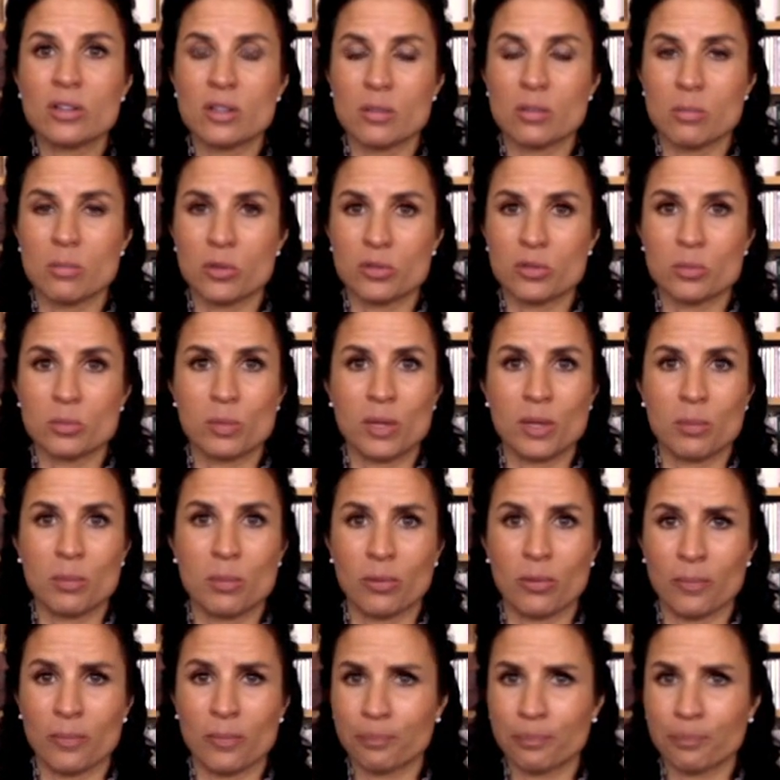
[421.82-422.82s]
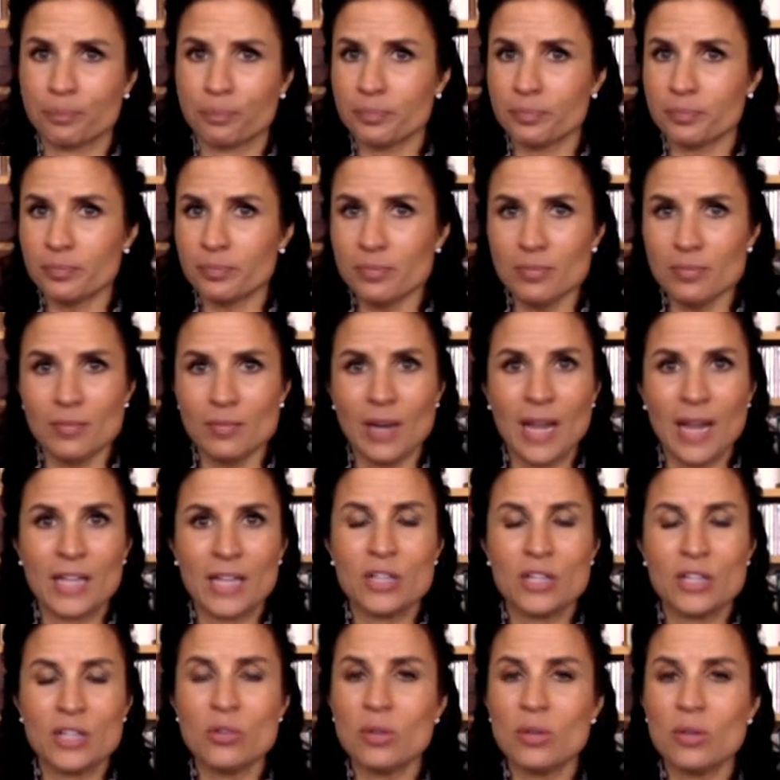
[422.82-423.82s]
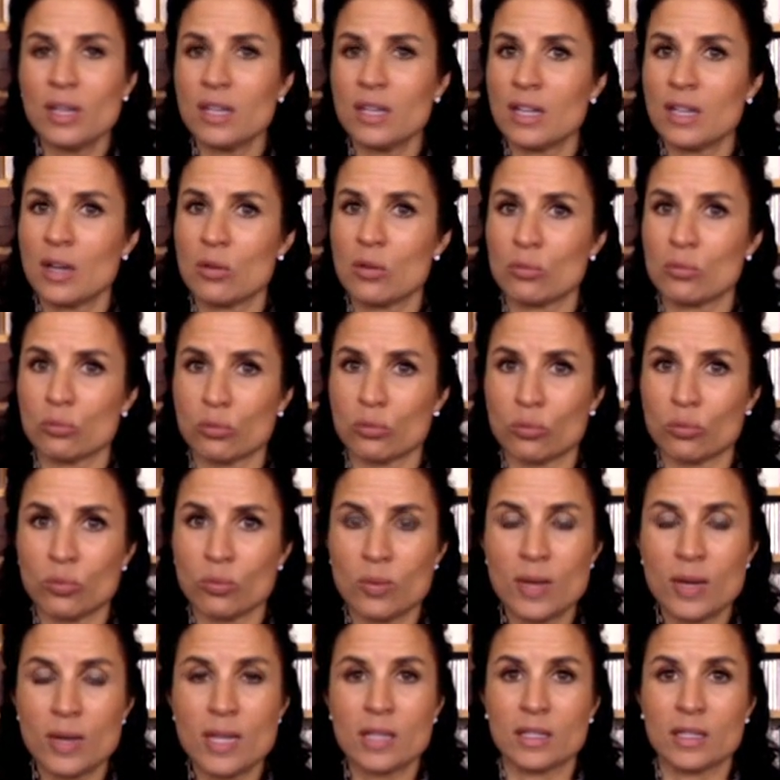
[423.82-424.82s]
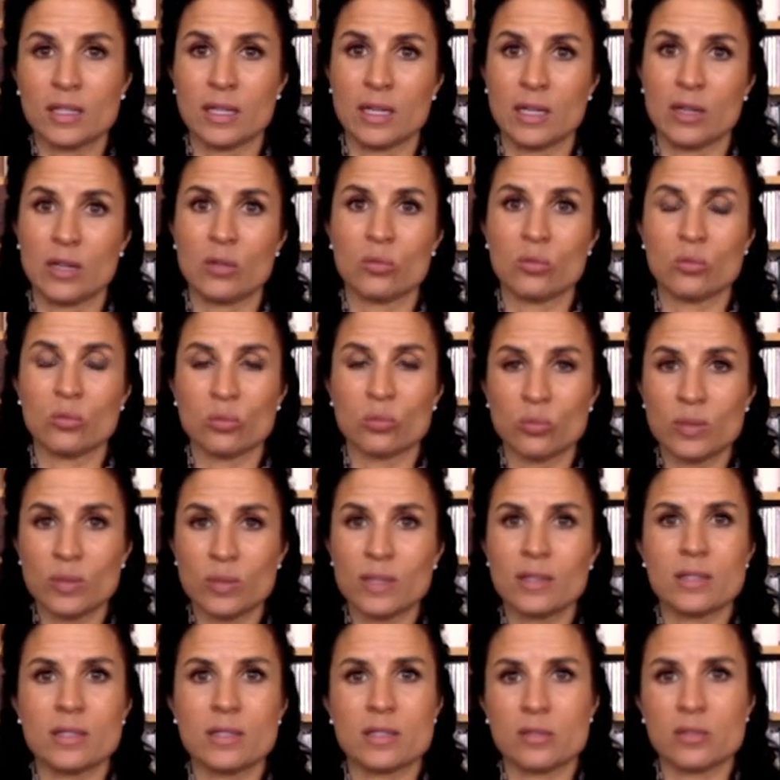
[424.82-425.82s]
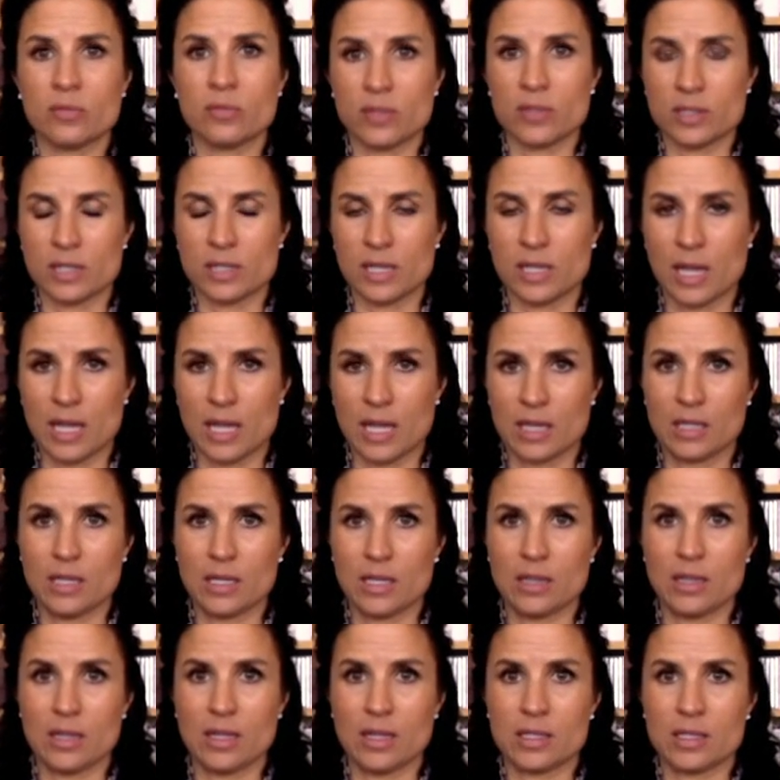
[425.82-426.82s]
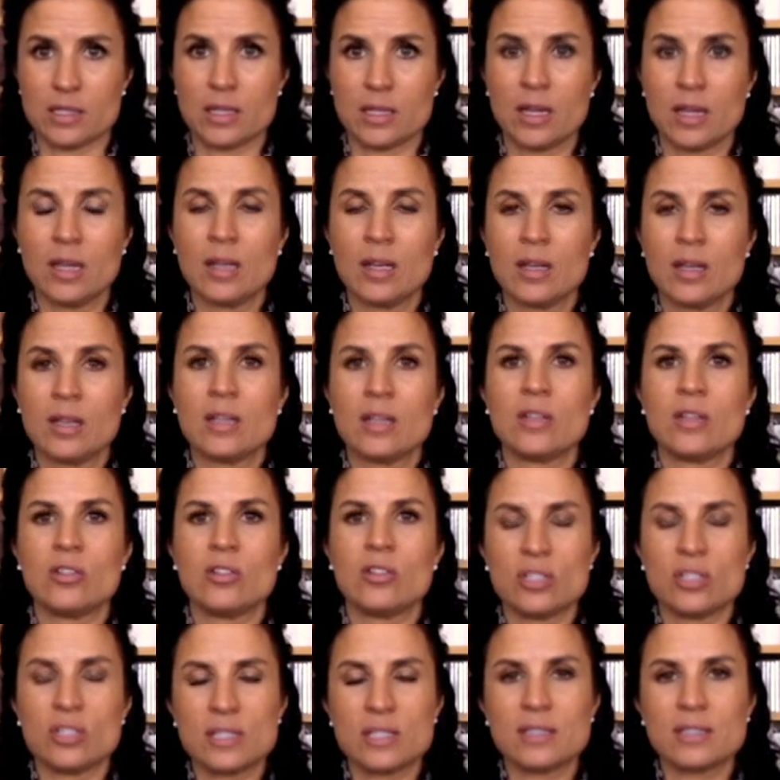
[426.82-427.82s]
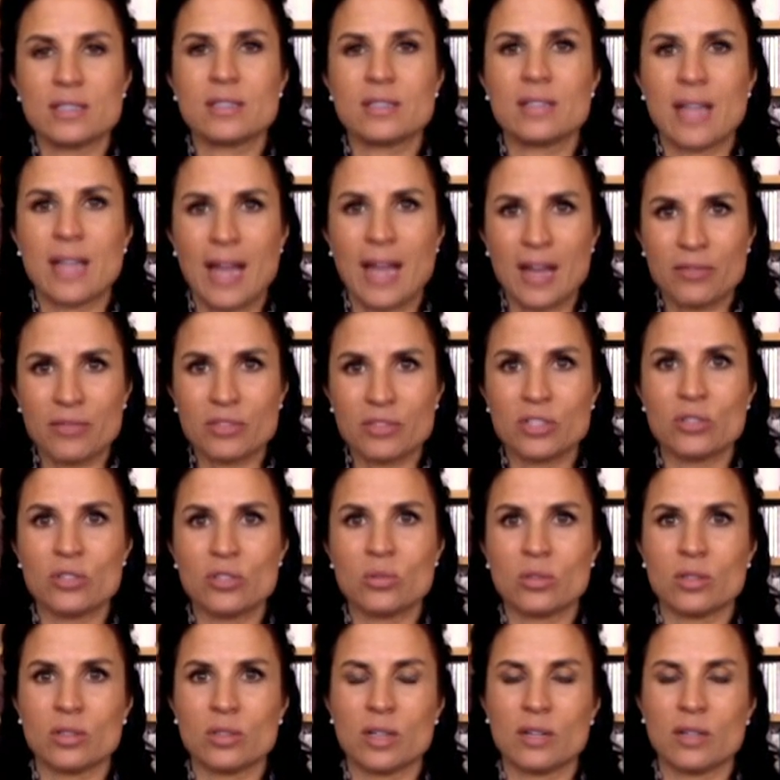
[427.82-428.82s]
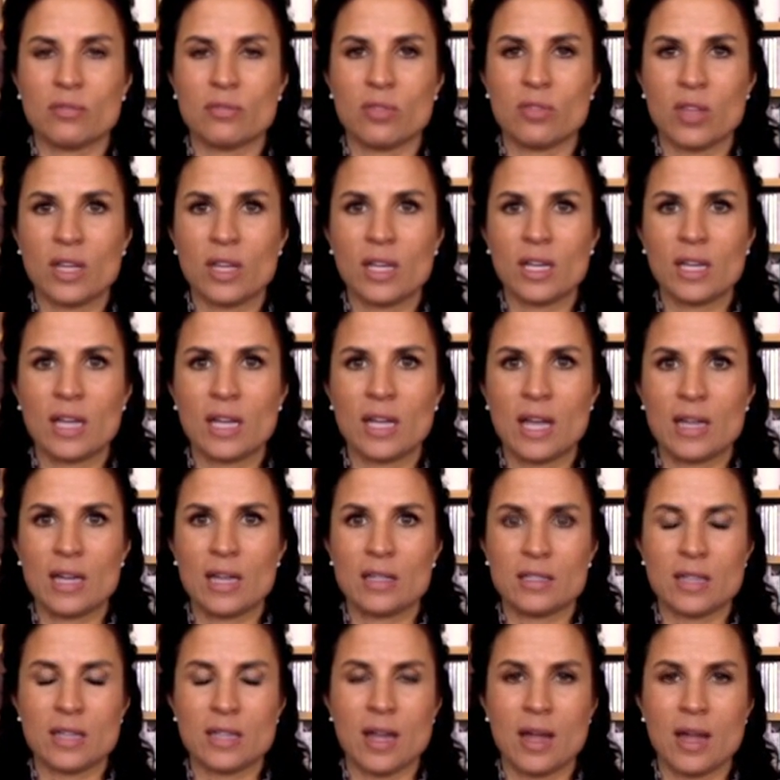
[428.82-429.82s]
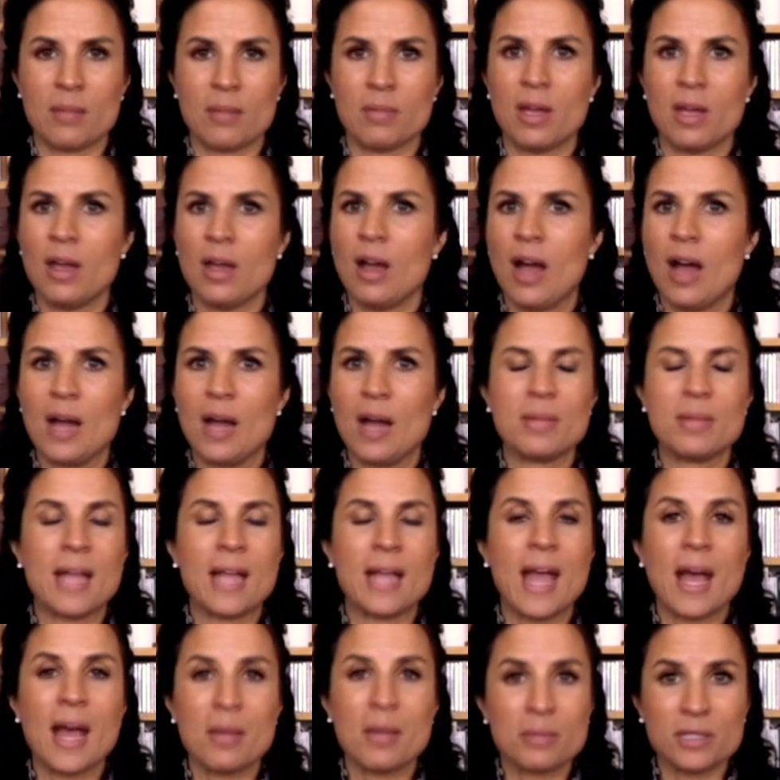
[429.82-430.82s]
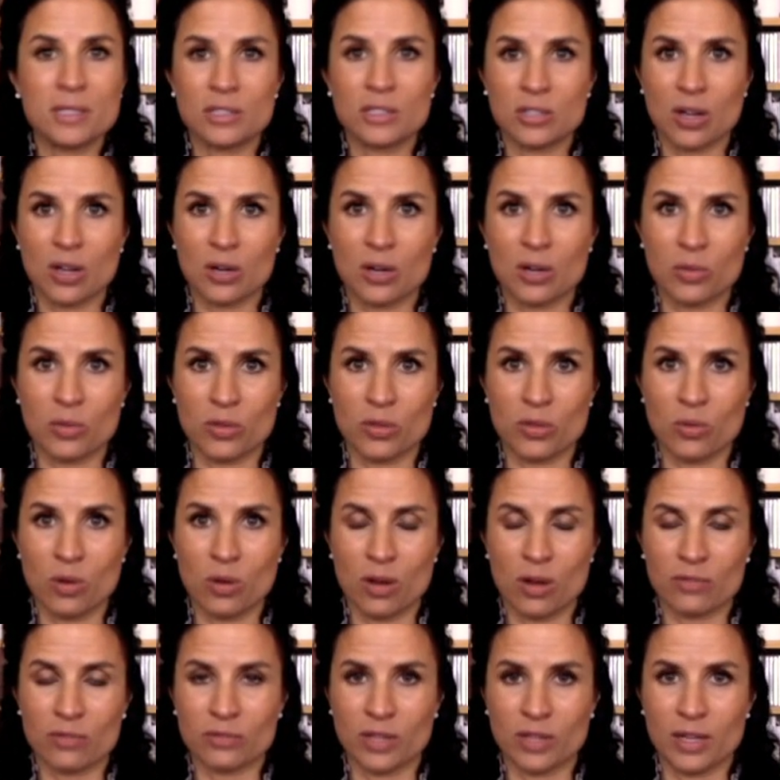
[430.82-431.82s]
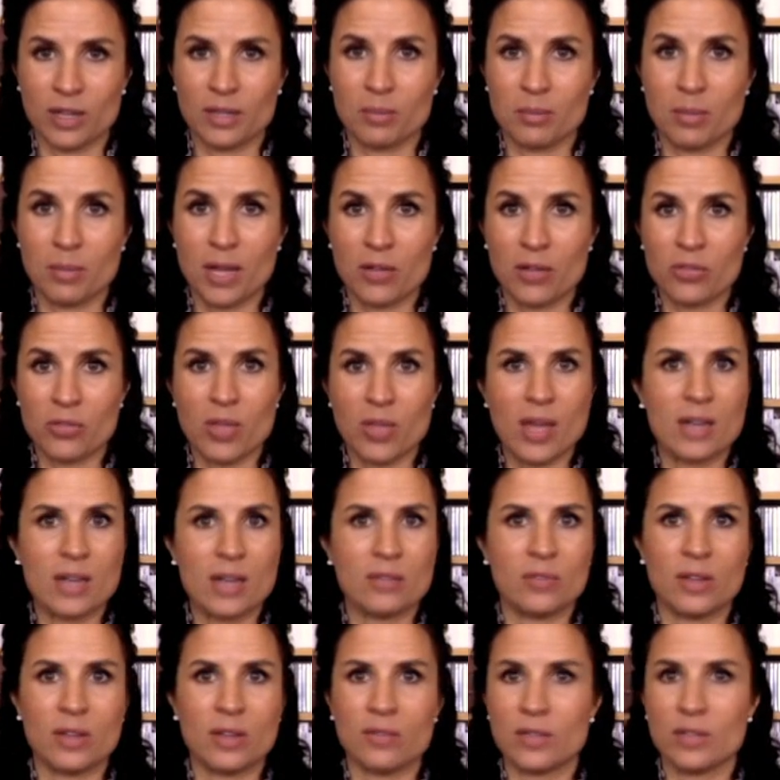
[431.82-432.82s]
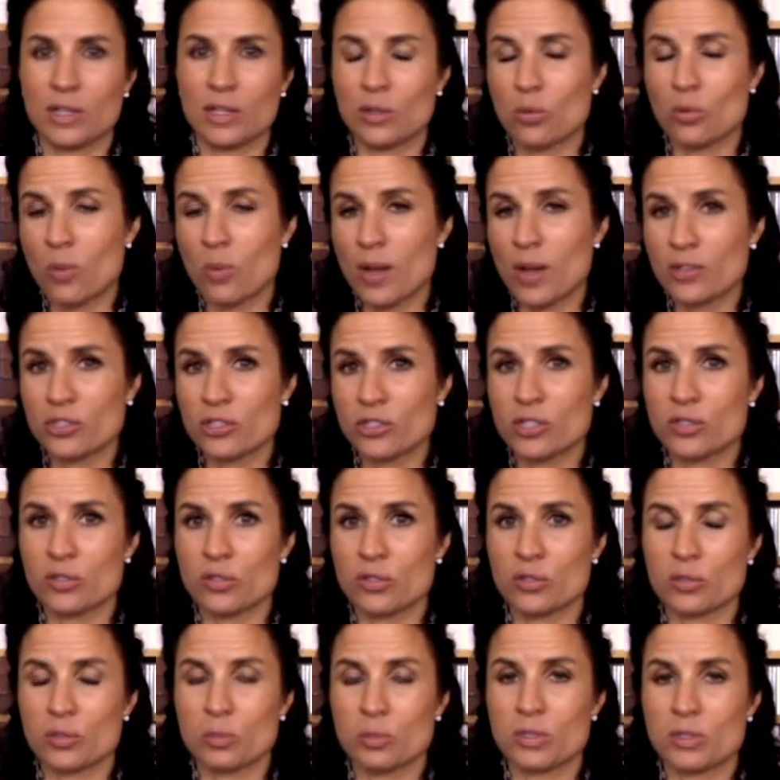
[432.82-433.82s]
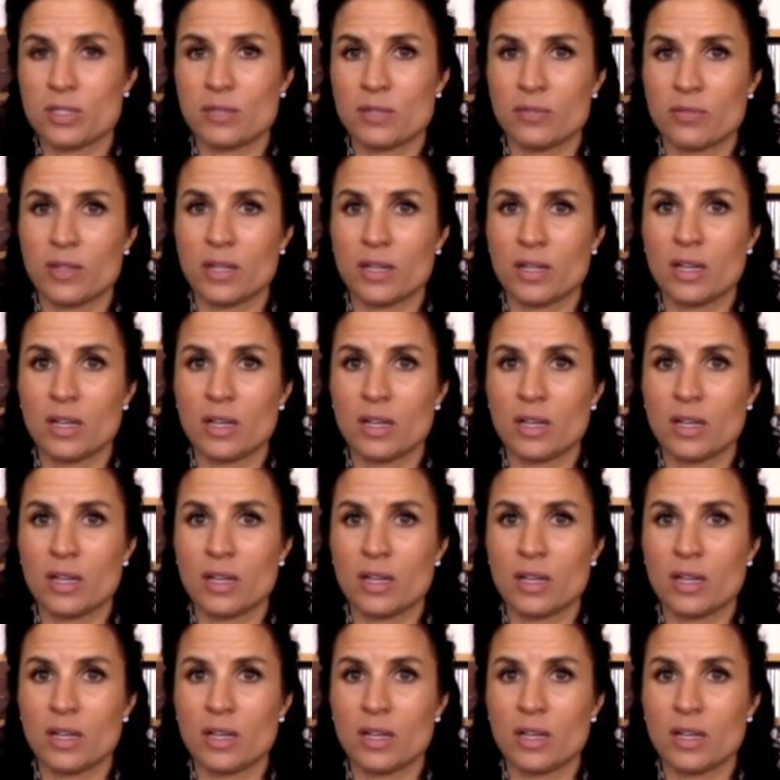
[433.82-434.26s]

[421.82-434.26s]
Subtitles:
most people, and you can get really, really sophisticated in this. You just have to do a lot of thinking ahead of time. I'd be happy to talk with you offline about that if you have any questions or specific